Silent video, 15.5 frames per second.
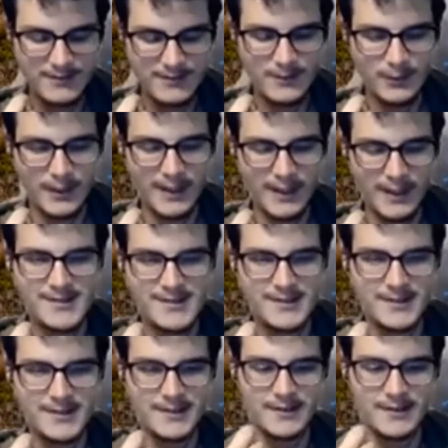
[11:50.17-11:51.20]
relates
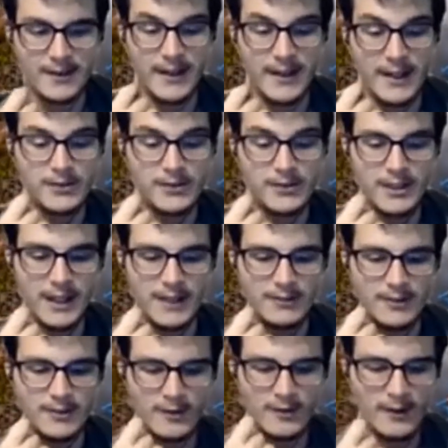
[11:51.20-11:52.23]
to our energy
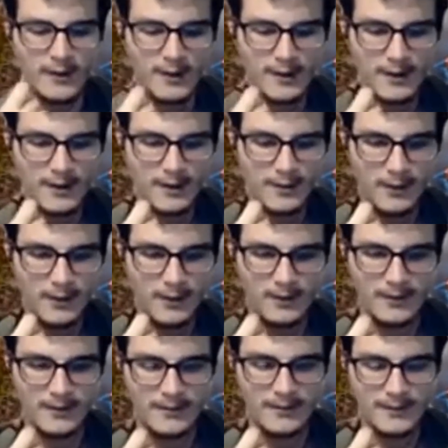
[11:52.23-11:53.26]
level,
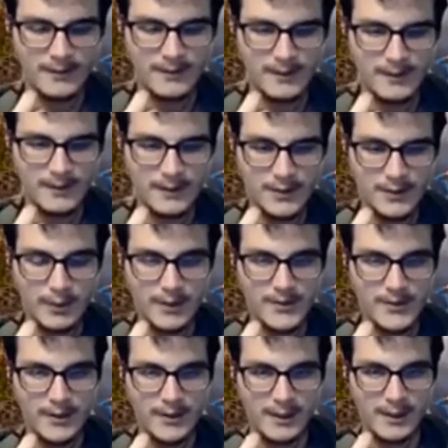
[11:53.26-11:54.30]
well, it's when I
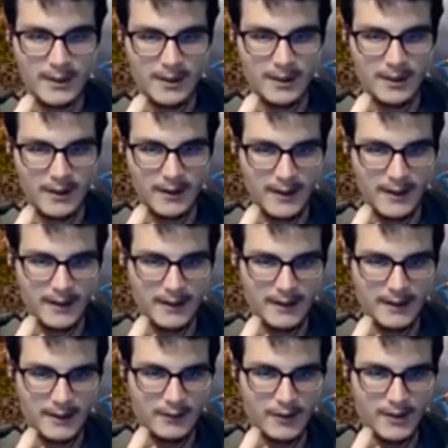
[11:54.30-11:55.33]
saw the limbic arc that
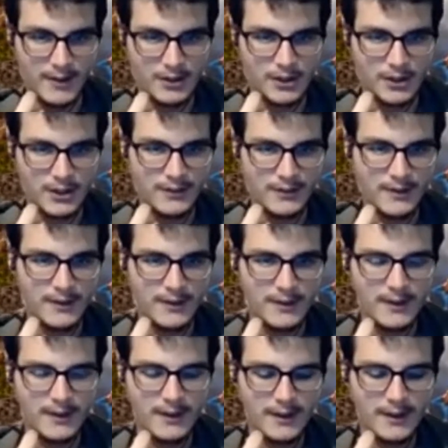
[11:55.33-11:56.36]
everything shifted.
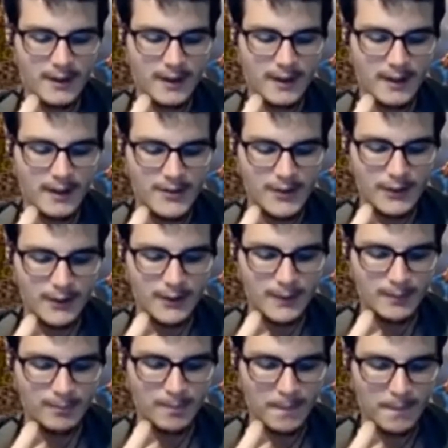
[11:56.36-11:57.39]
And
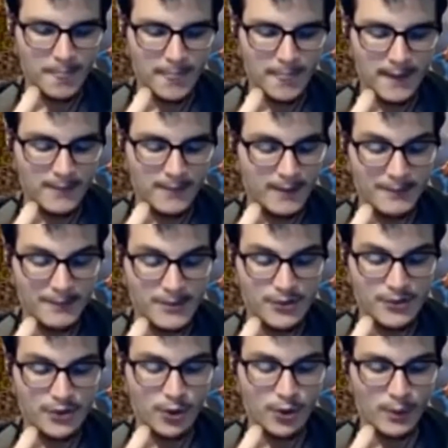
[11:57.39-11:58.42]
so I'm
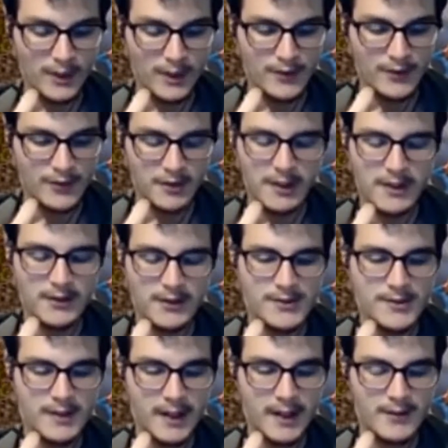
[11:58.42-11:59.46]
so grateful. I used
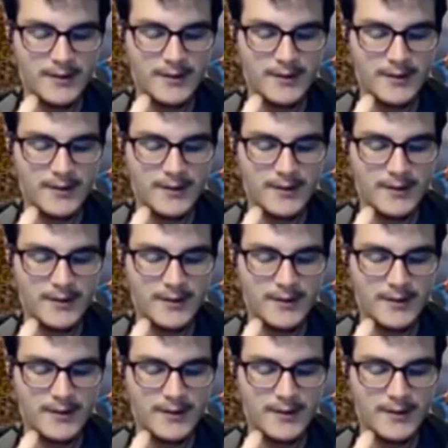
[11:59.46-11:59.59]
to have to